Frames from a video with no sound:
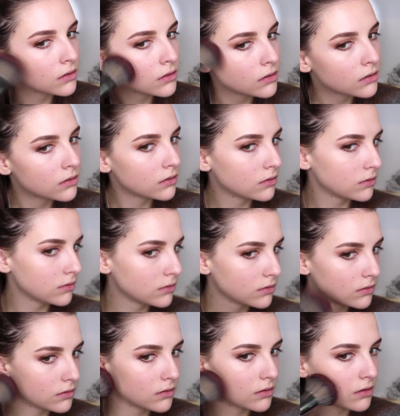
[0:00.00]

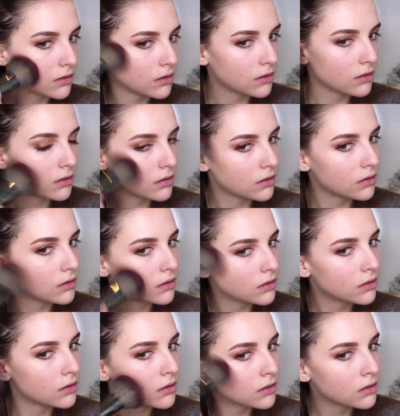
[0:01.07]

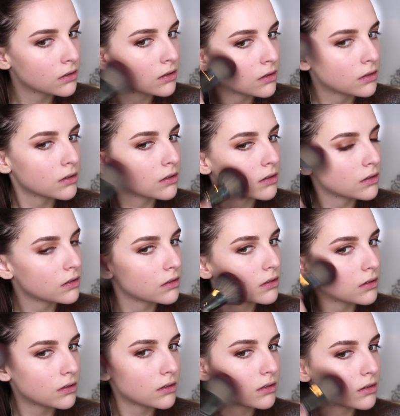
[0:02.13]

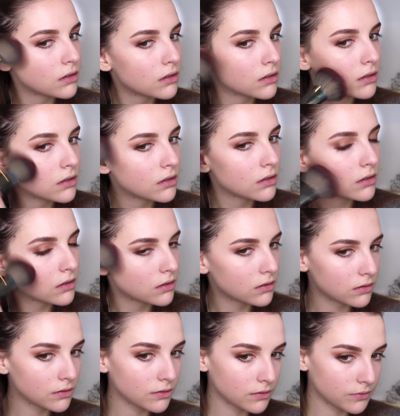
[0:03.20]

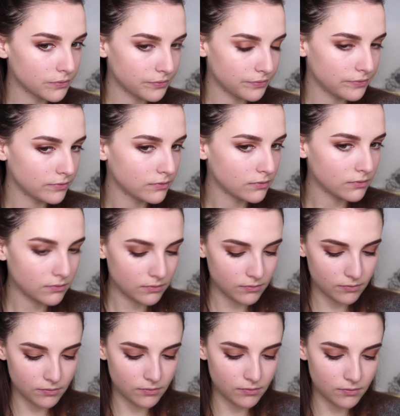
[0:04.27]

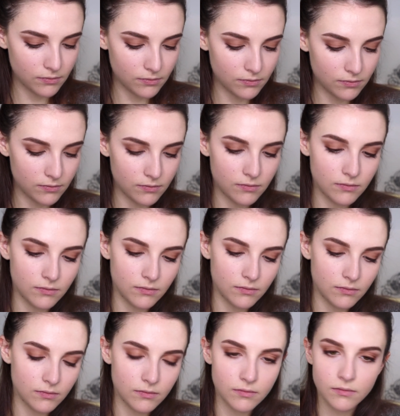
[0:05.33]

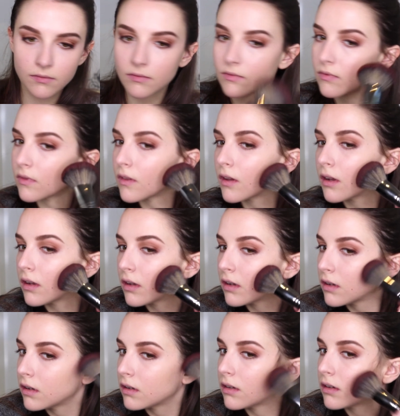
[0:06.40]

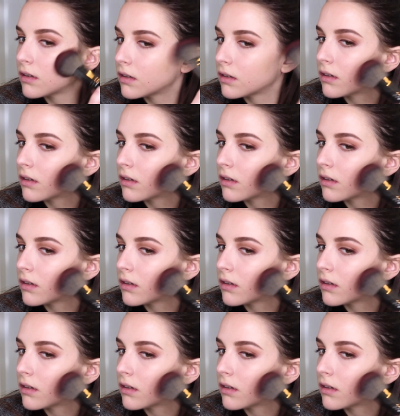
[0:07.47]
Nothing is said.